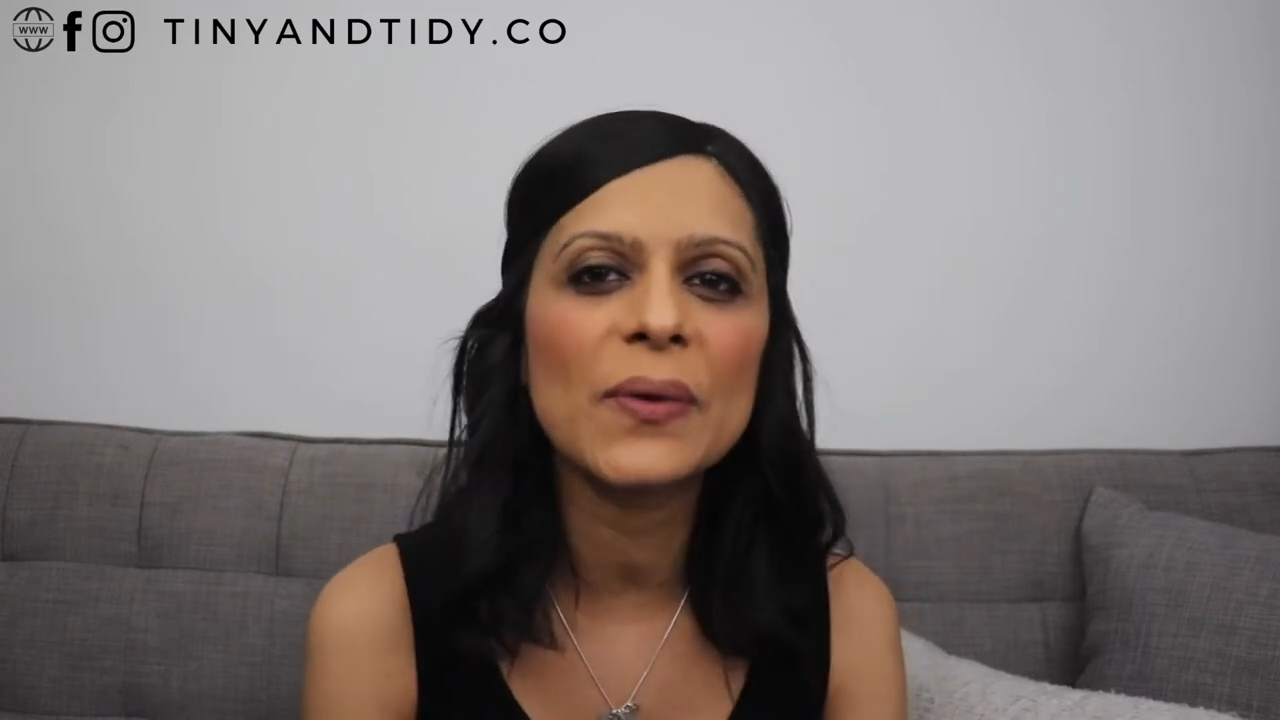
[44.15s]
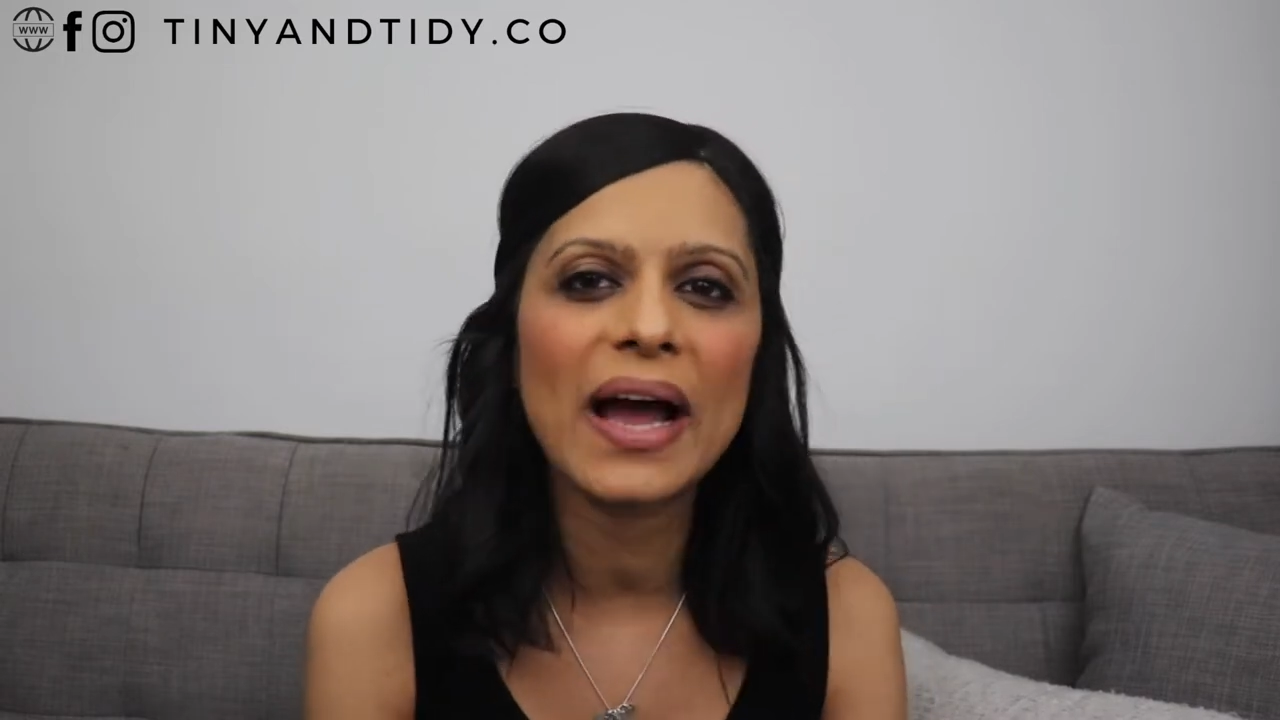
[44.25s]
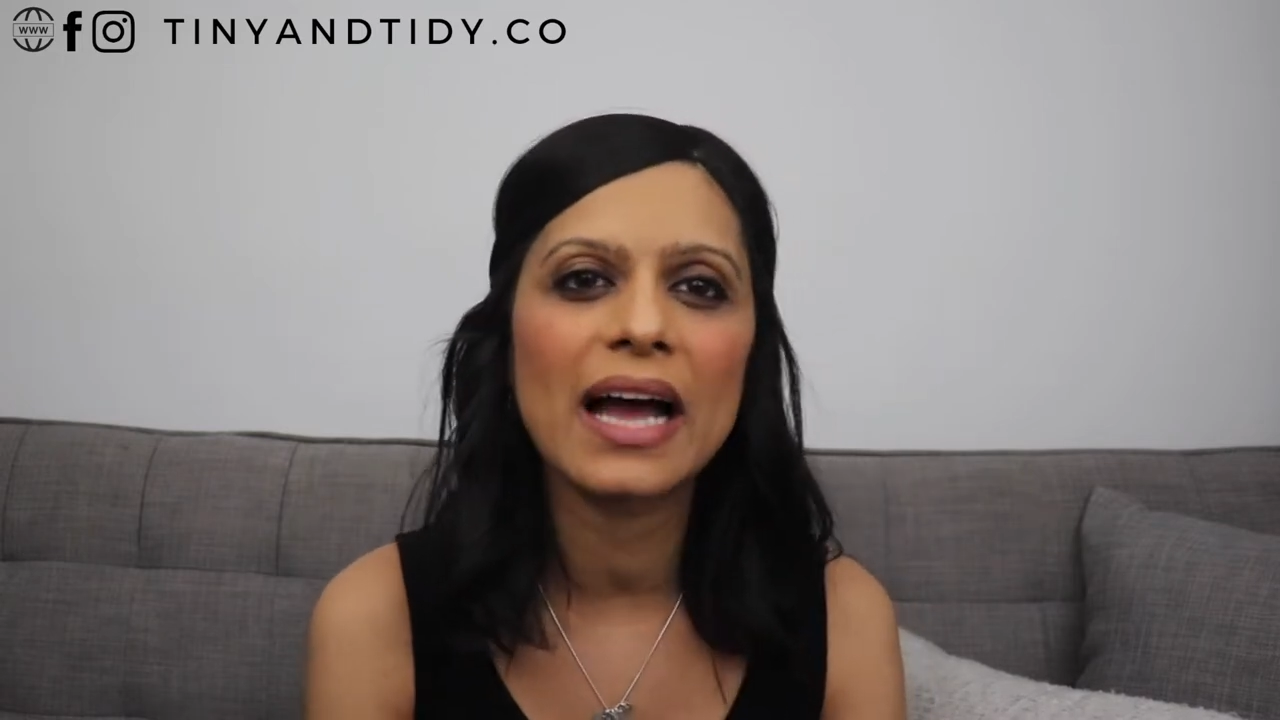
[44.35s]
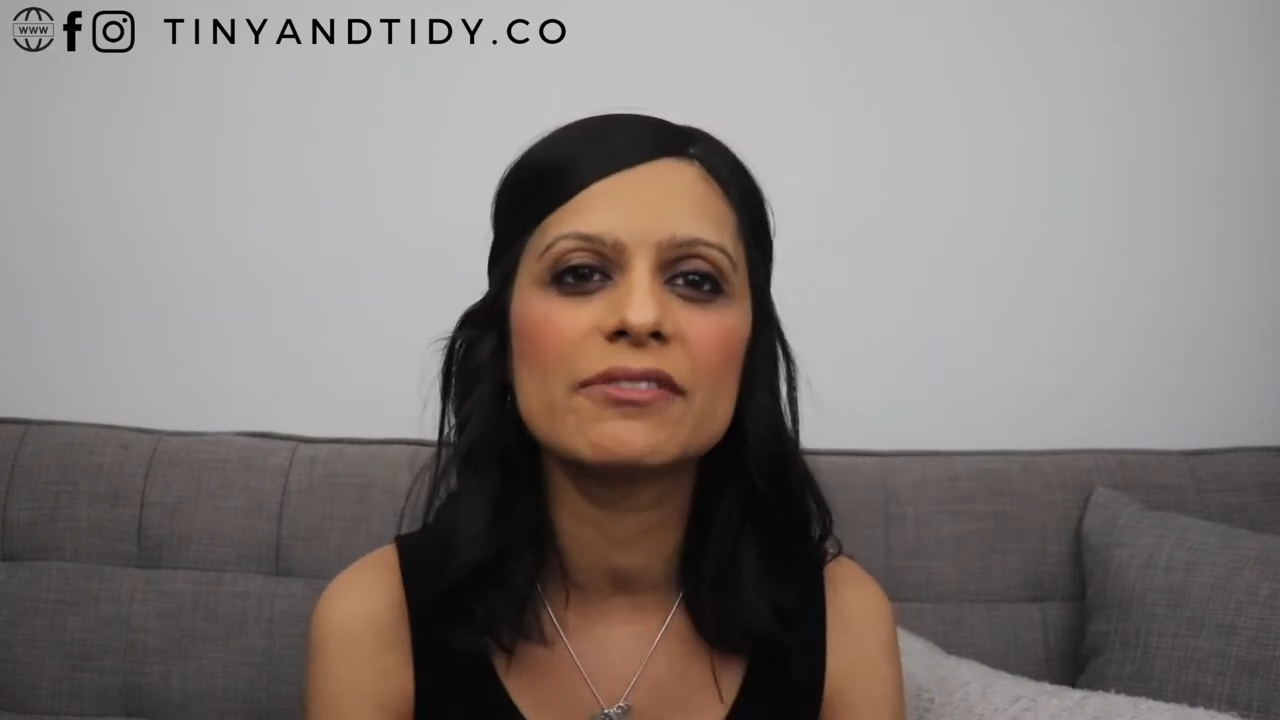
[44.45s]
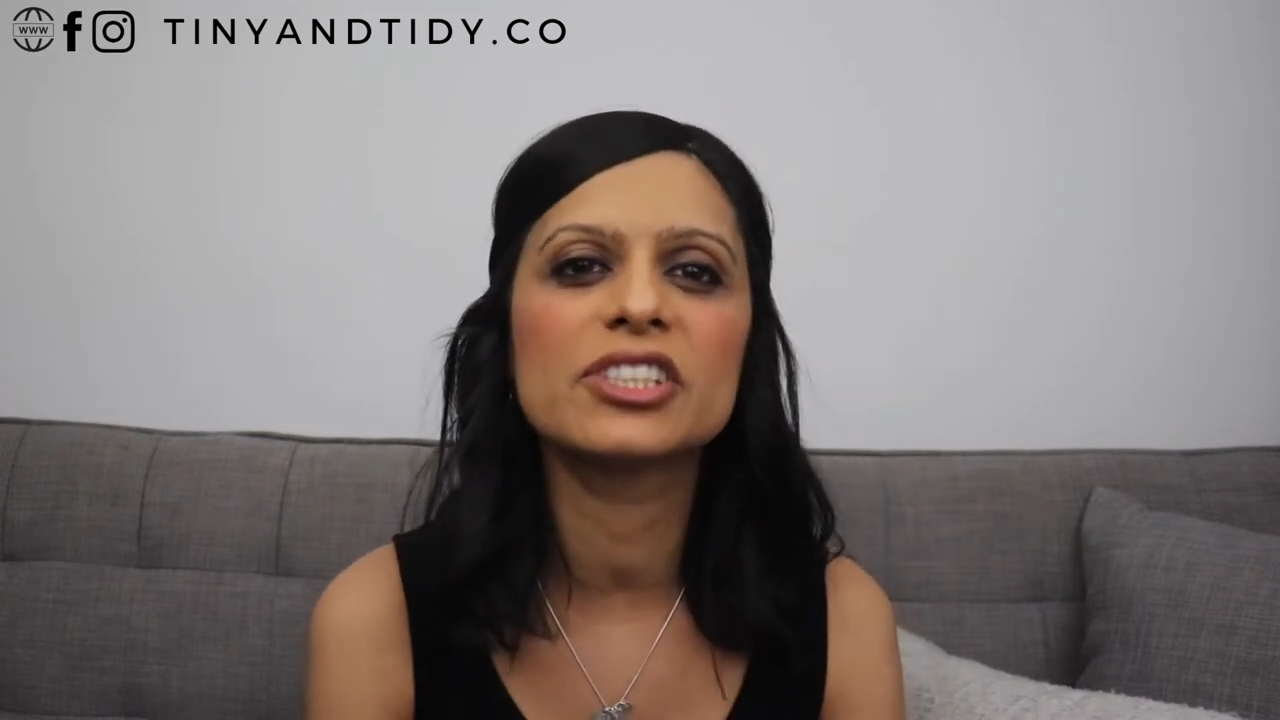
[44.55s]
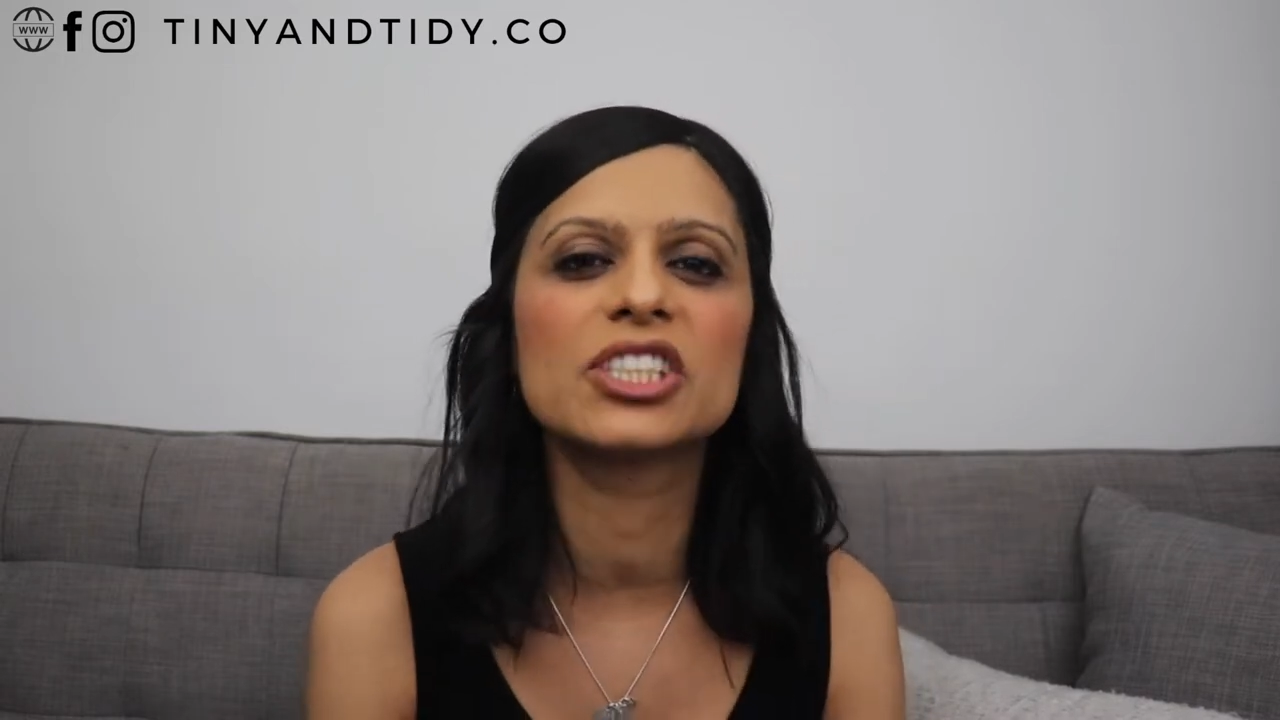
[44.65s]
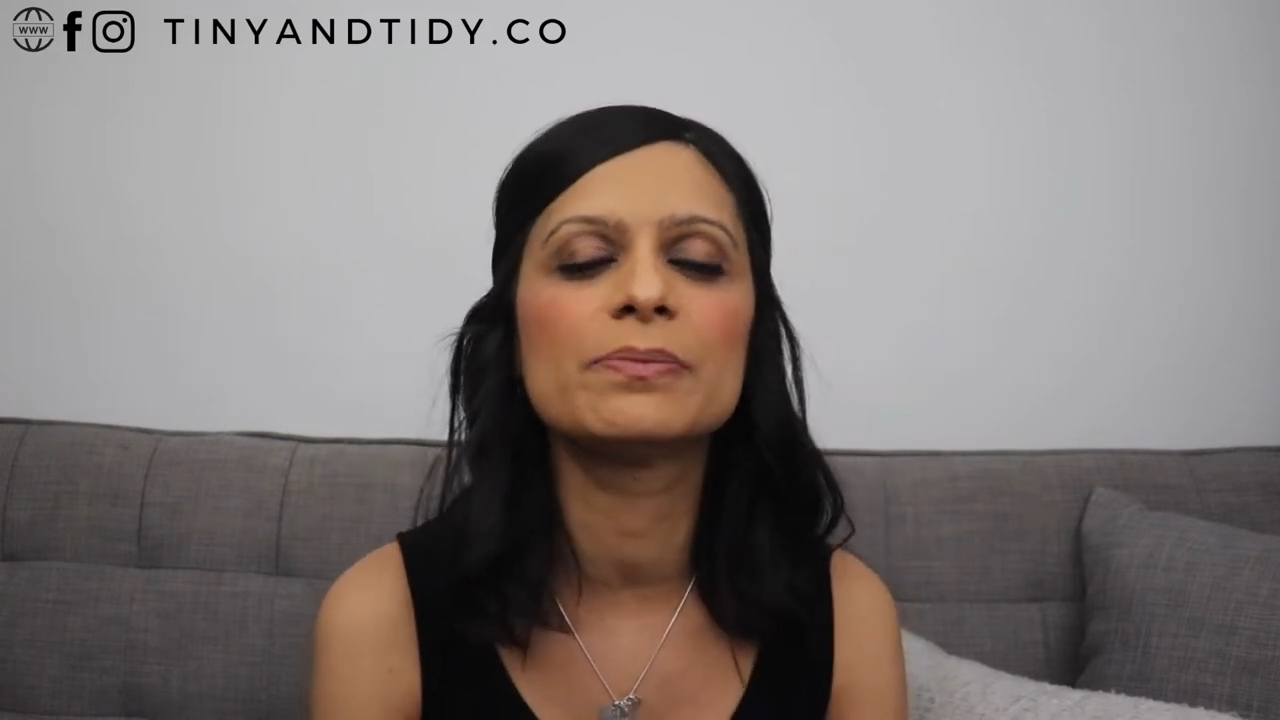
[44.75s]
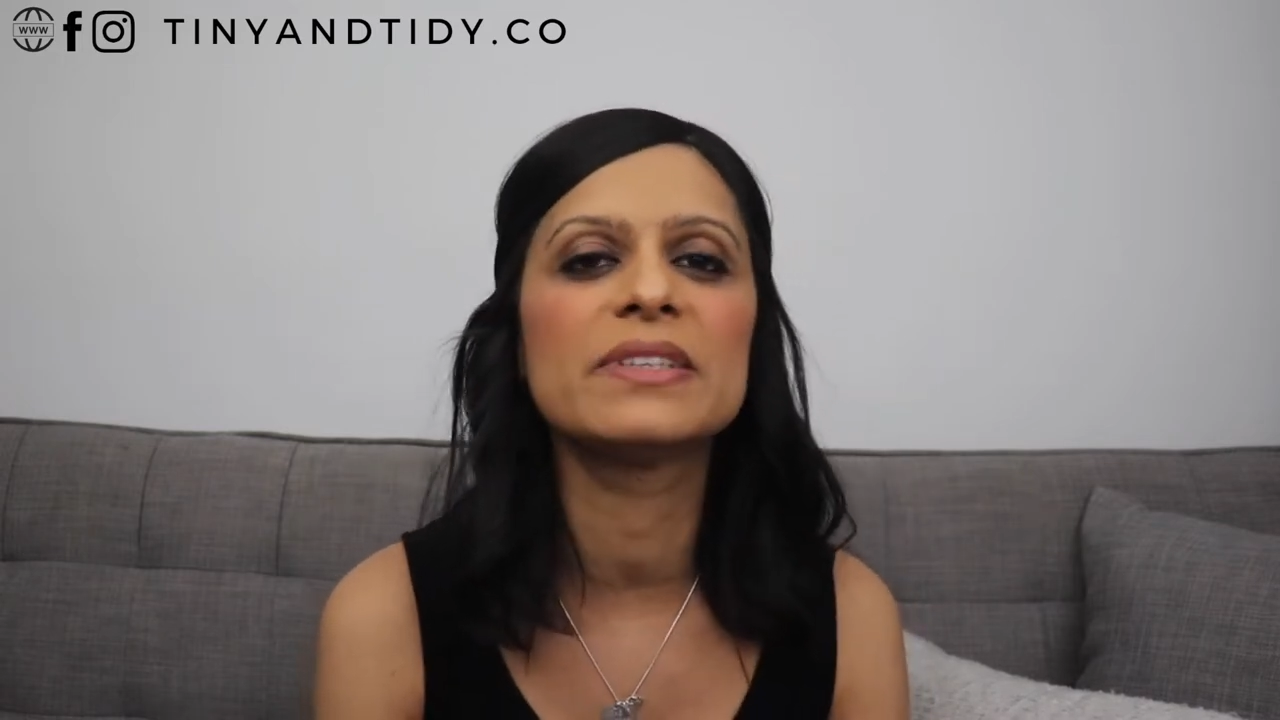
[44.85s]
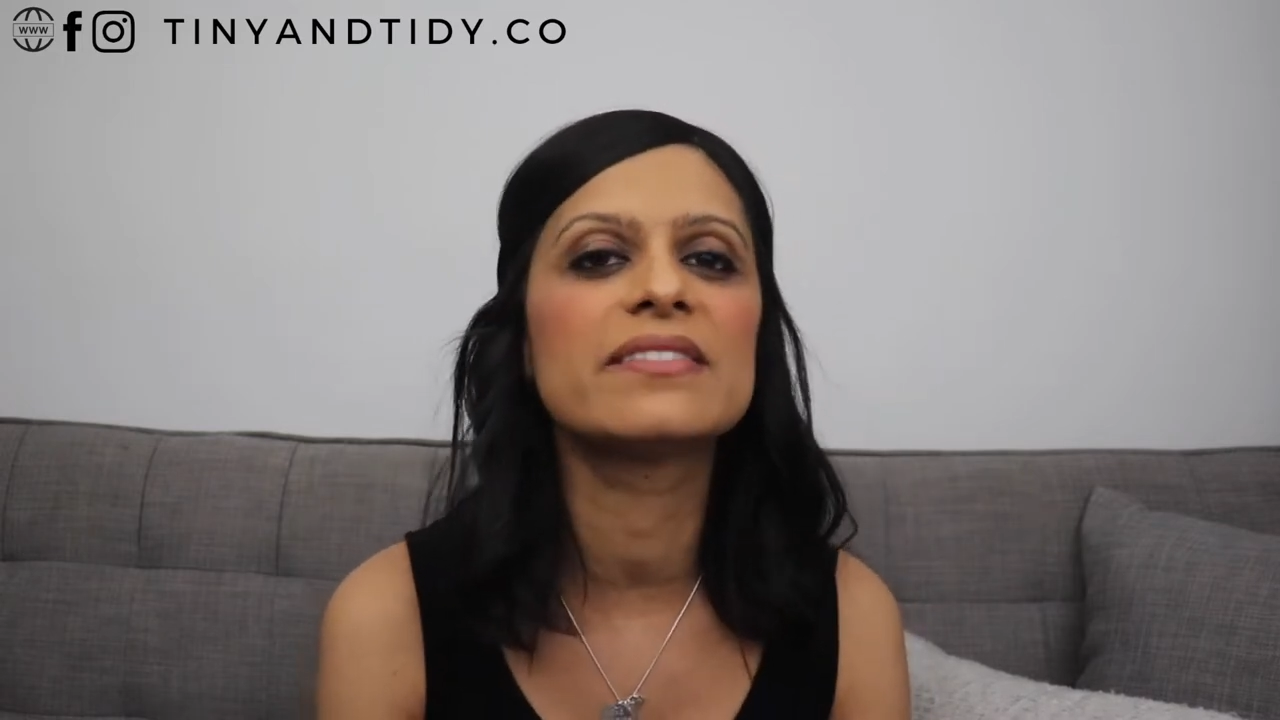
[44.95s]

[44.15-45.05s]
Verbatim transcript: you have should